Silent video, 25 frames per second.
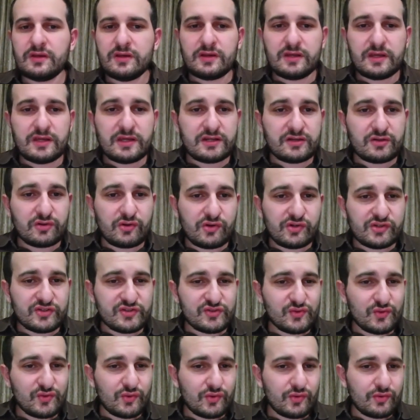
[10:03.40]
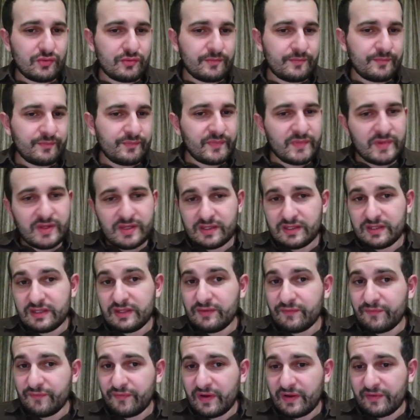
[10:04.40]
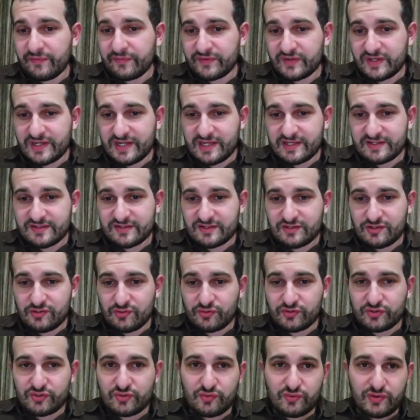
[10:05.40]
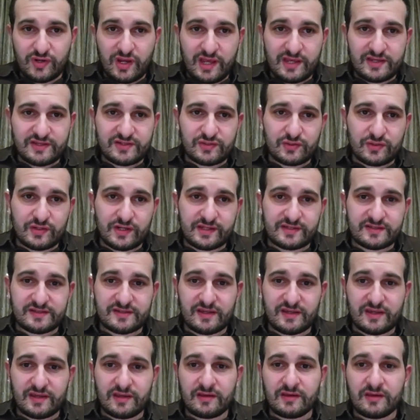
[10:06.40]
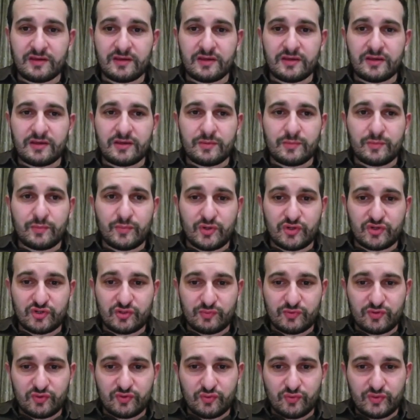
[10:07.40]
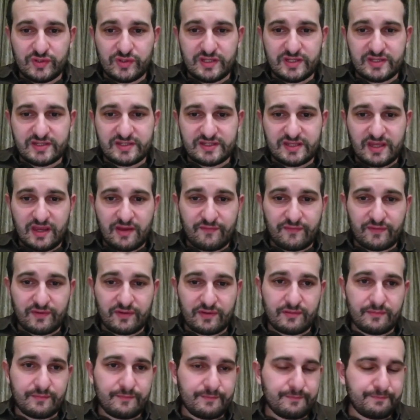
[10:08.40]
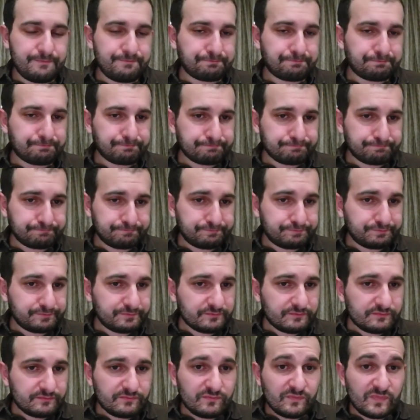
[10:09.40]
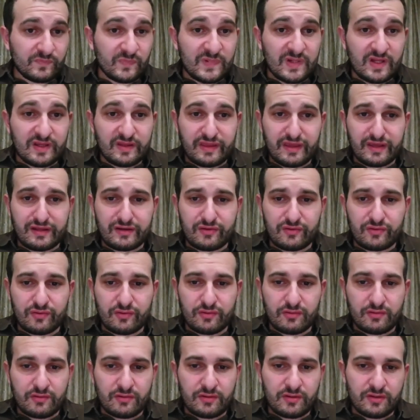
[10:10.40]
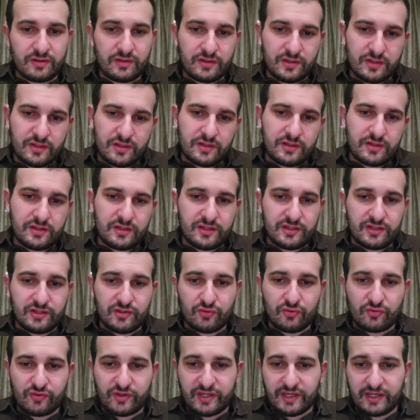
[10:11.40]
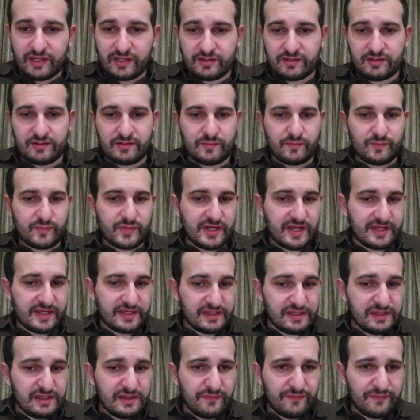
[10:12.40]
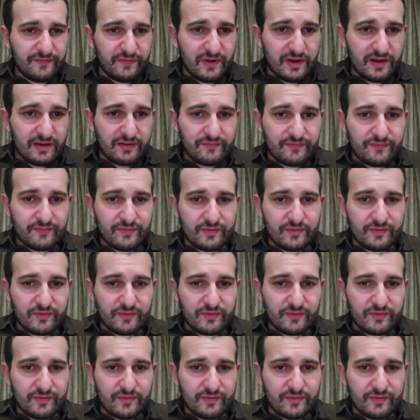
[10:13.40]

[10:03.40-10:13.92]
And also e5 doesn't look too nice, so let's say bishop to e7. Then you can play e5,